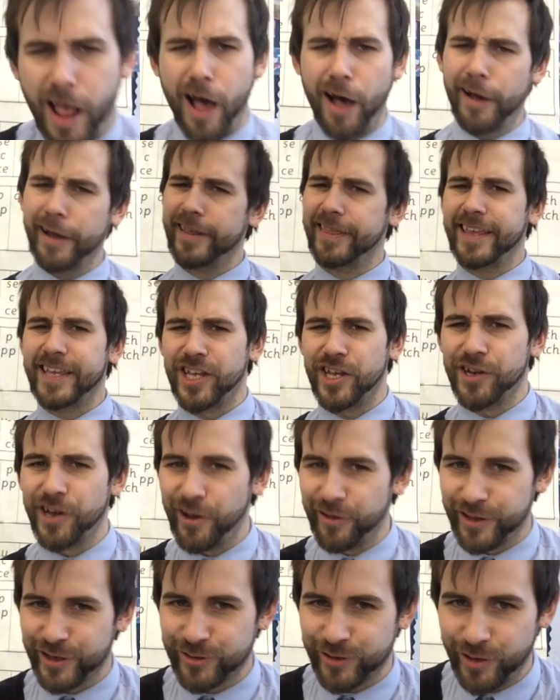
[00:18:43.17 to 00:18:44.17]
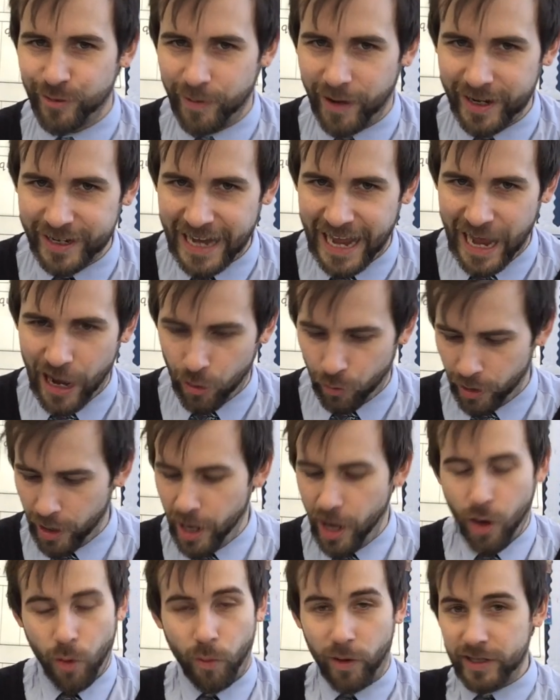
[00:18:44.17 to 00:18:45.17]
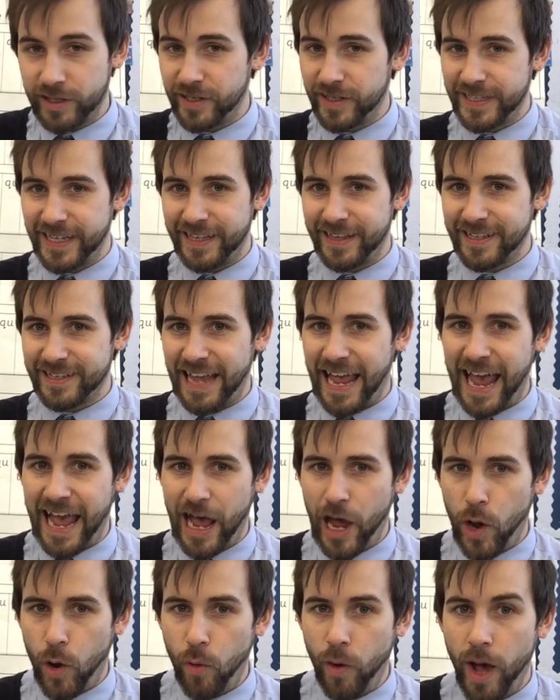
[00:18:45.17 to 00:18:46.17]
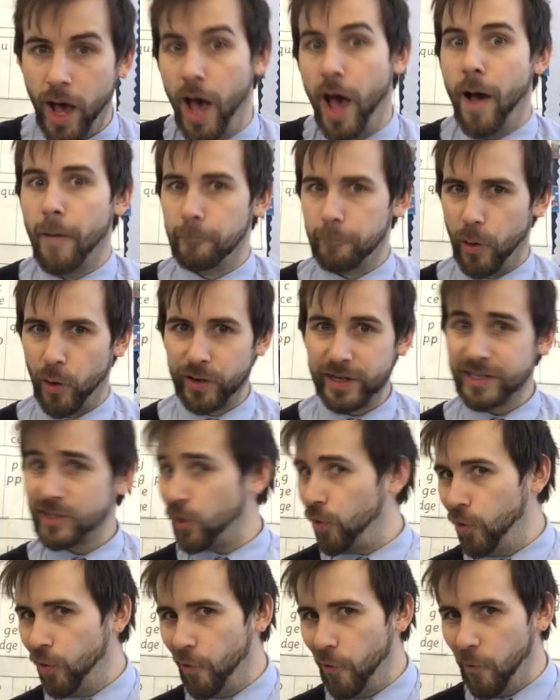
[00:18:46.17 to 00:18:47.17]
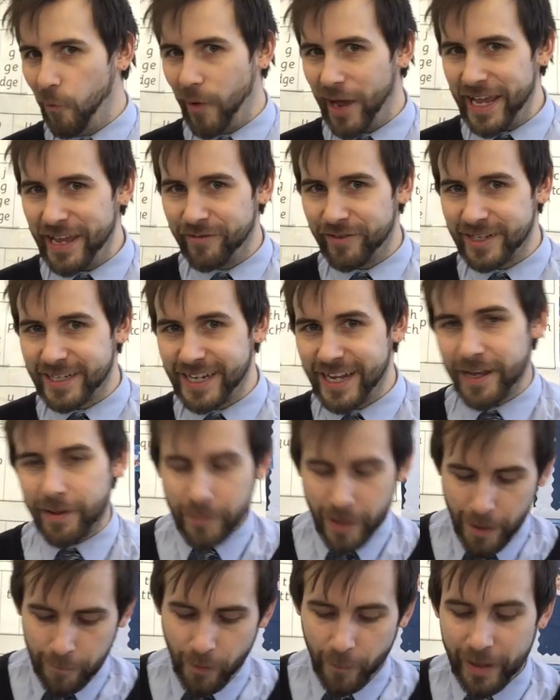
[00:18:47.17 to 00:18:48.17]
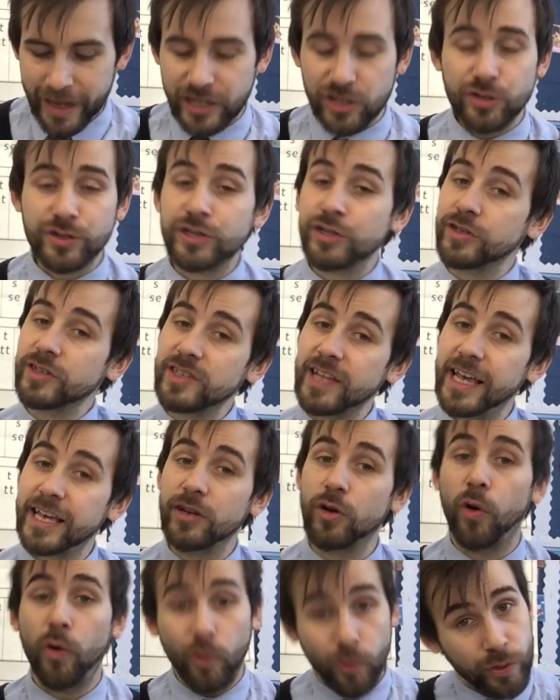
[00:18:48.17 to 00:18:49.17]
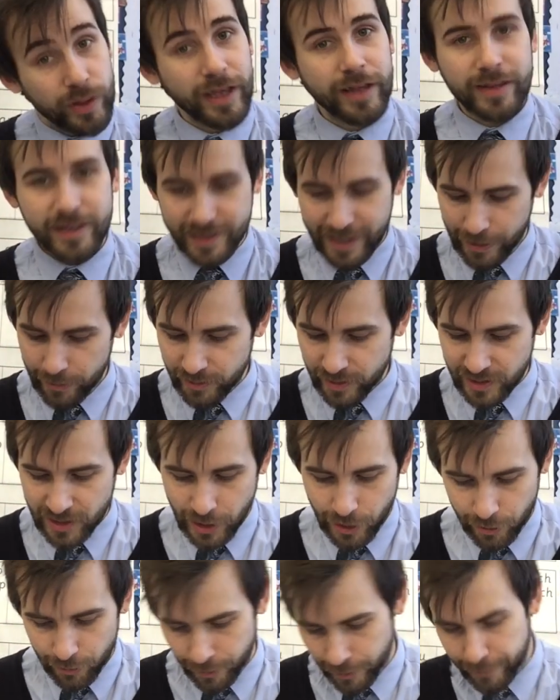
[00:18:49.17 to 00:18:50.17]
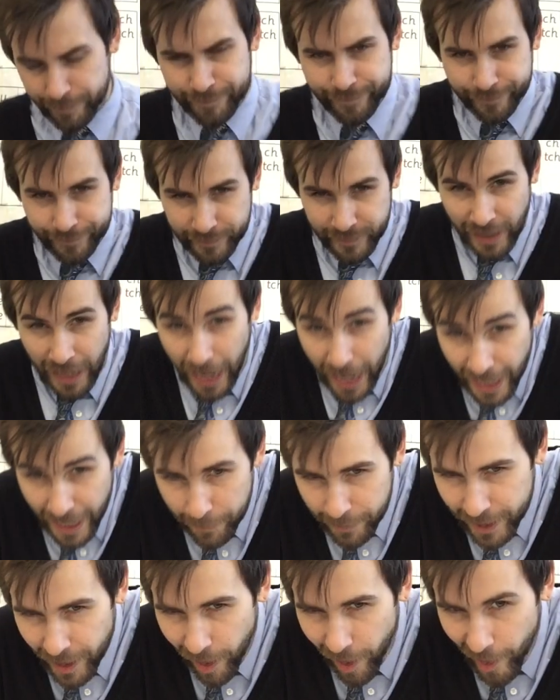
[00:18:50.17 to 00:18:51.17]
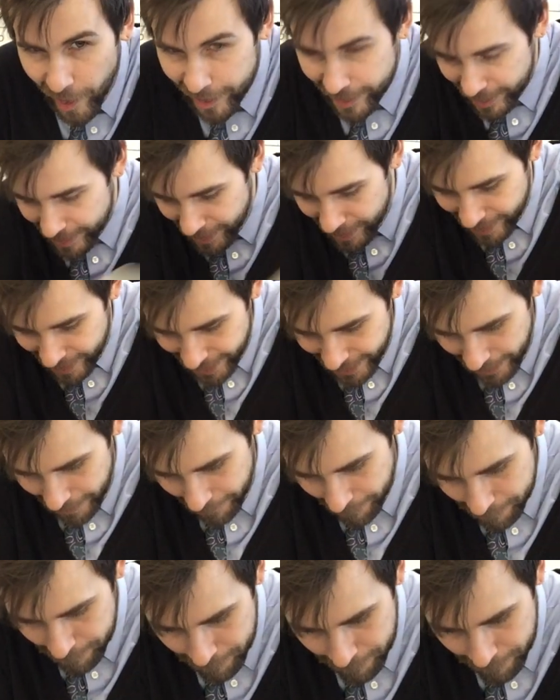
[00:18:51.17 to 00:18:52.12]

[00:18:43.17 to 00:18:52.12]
I think you know the drill by now. Once you see this ow, point or wave at it, but make sure you're saying all the other sounds too. Let me hide it in here.